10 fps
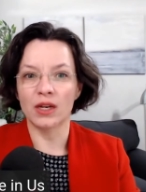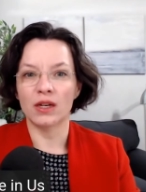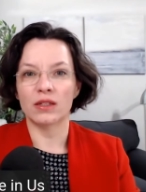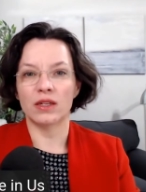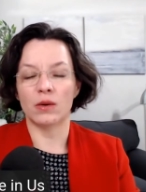
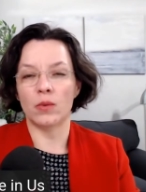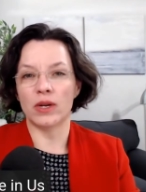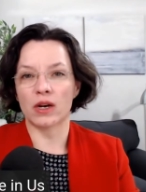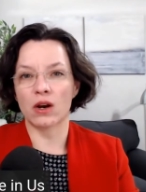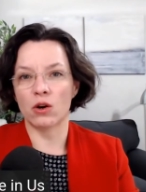that we are
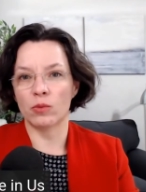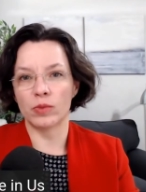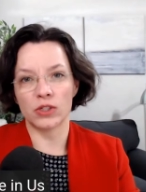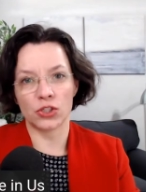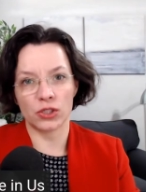
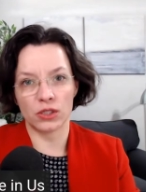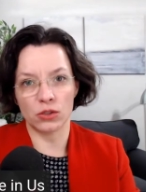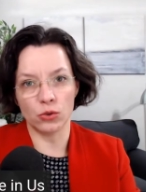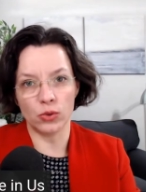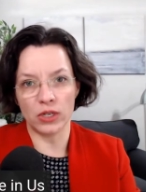accomplishing the
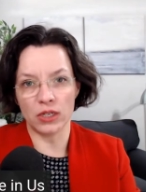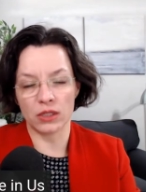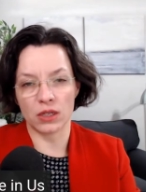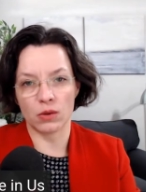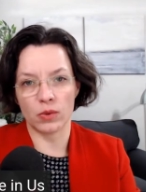duties
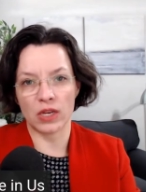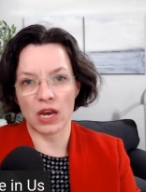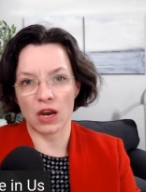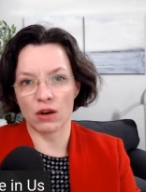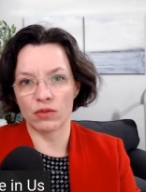that we
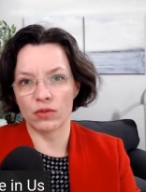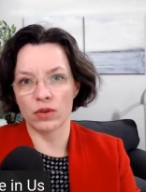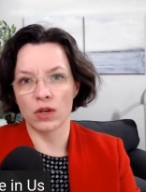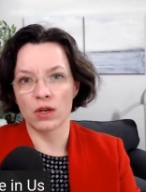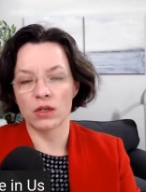have
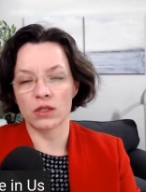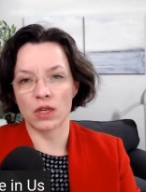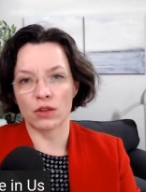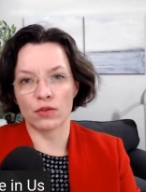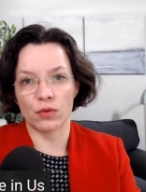
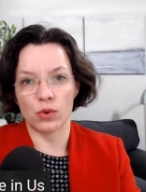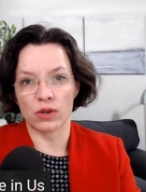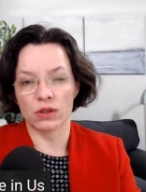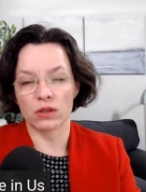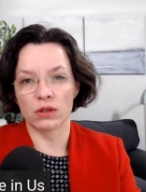set
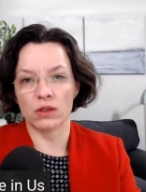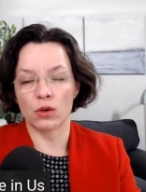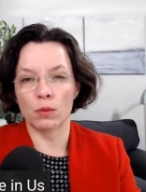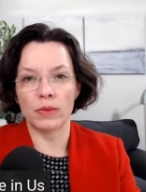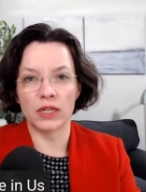forth in the
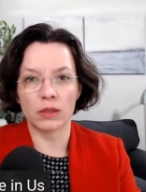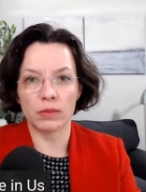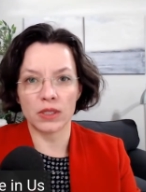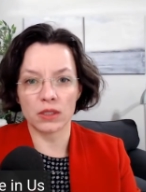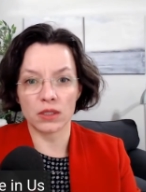
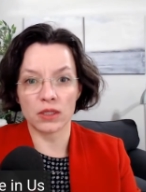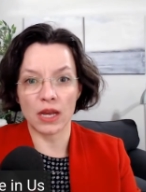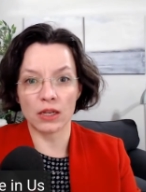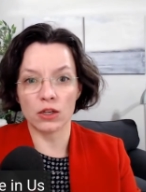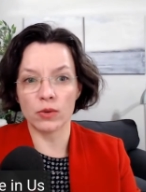commitments
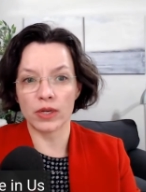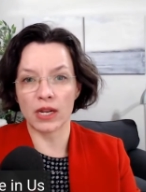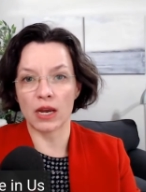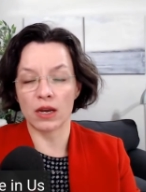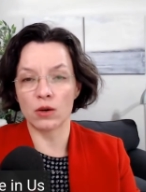that you and
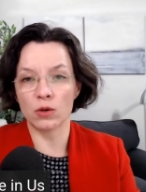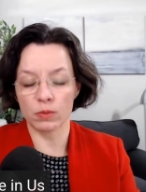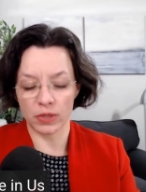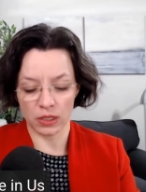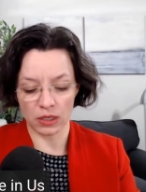I
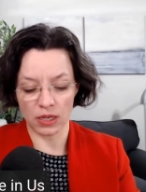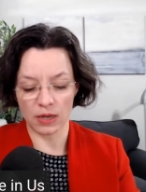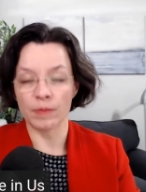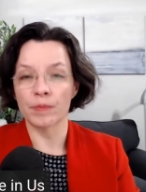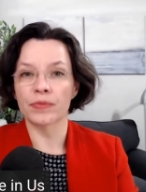
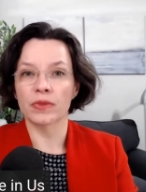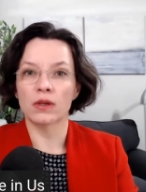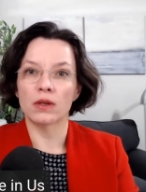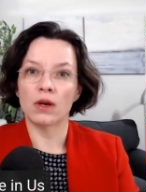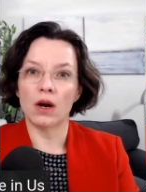ultimately
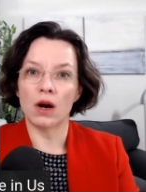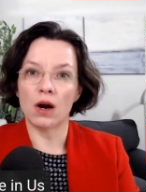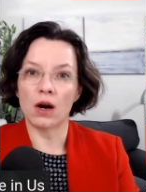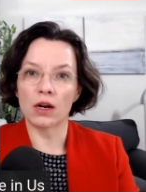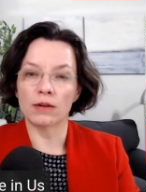
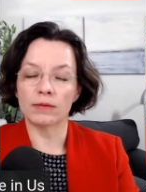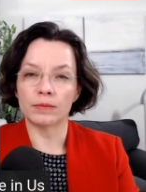are